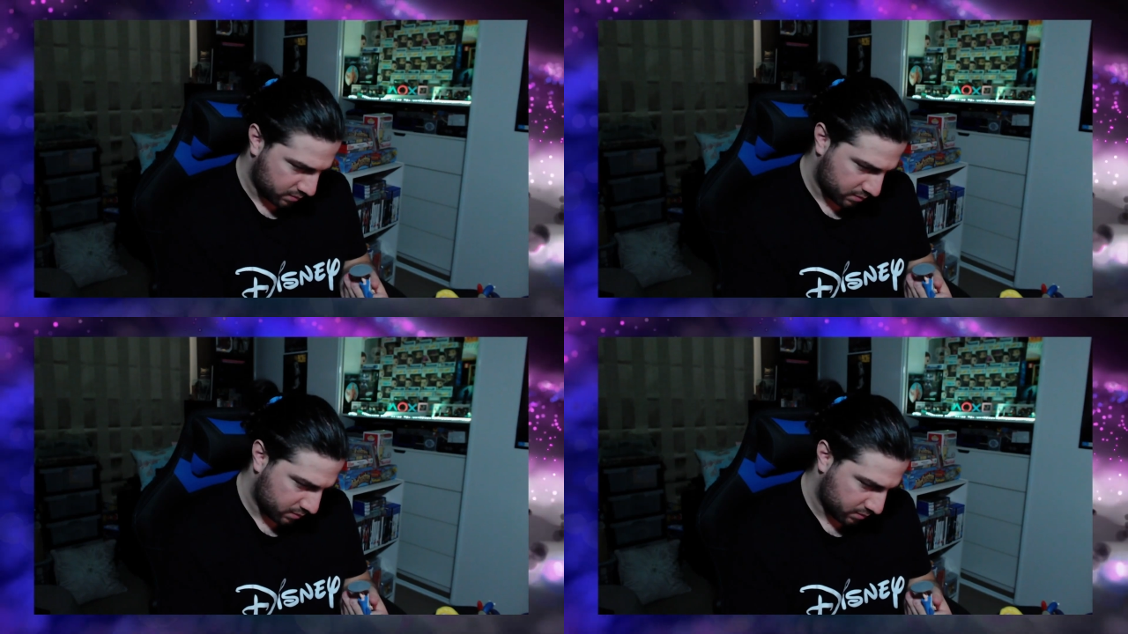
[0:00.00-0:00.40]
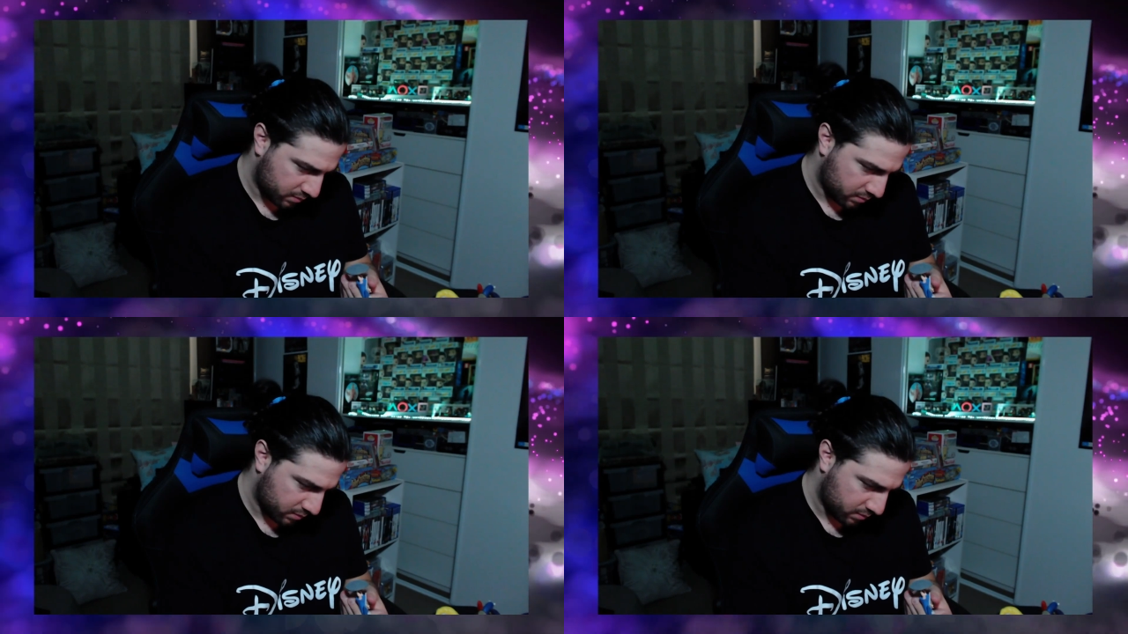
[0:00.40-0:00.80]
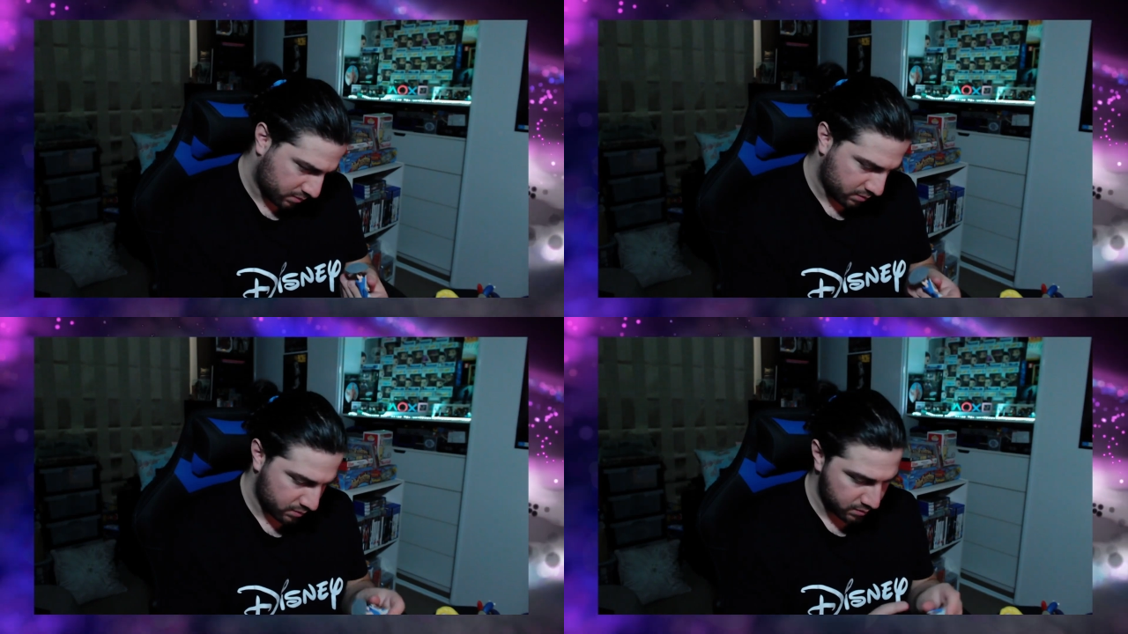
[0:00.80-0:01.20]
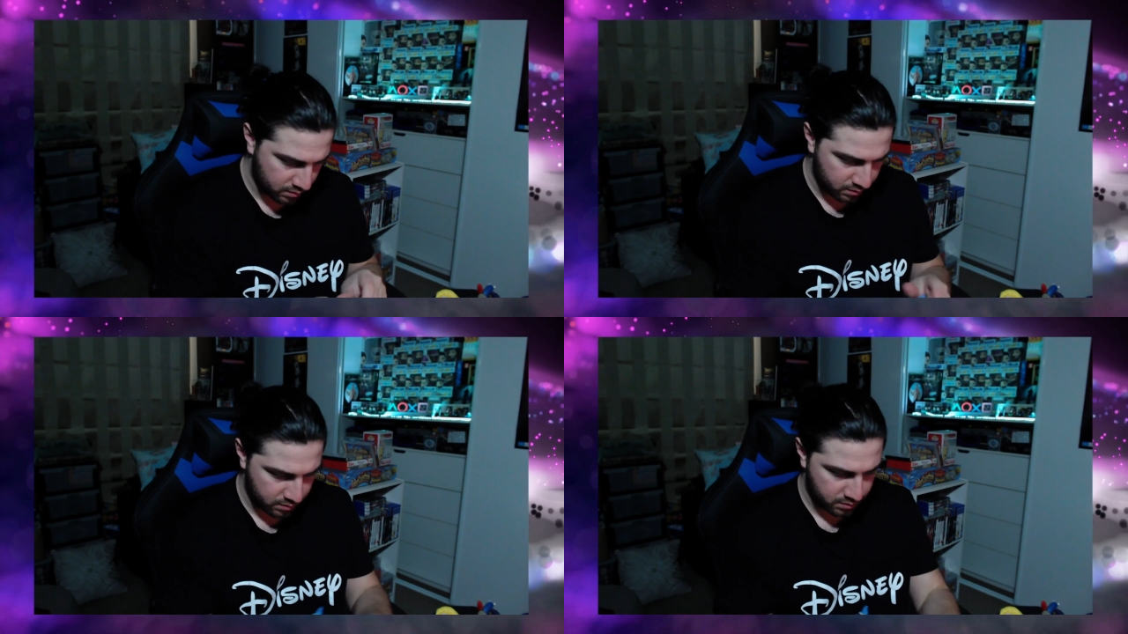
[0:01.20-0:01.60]

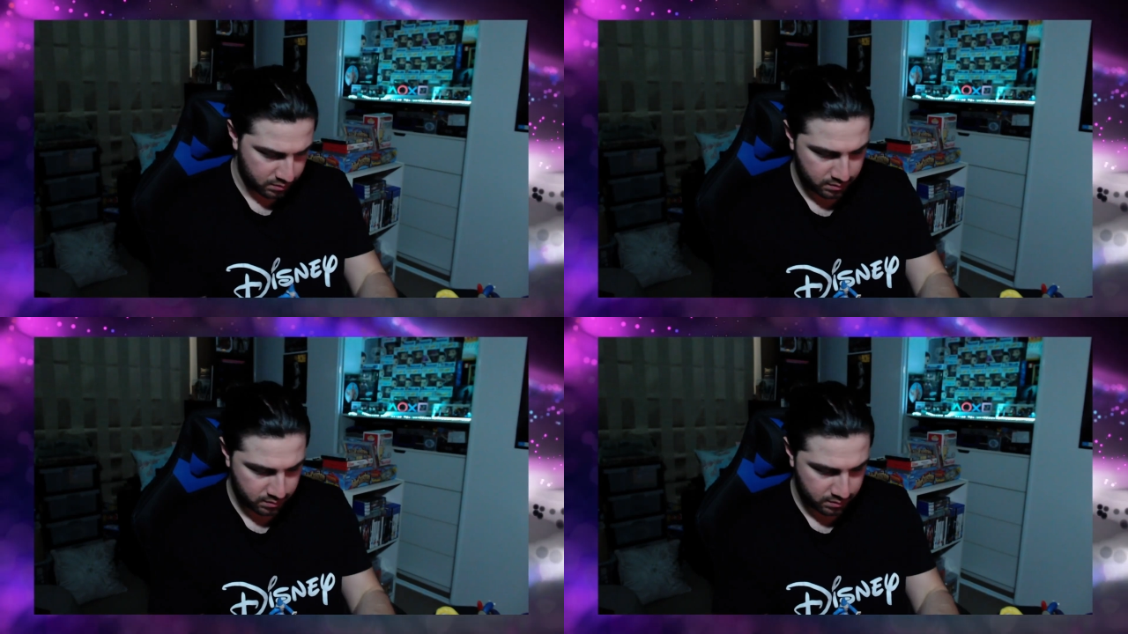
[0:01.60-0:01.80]
Nobody speaks.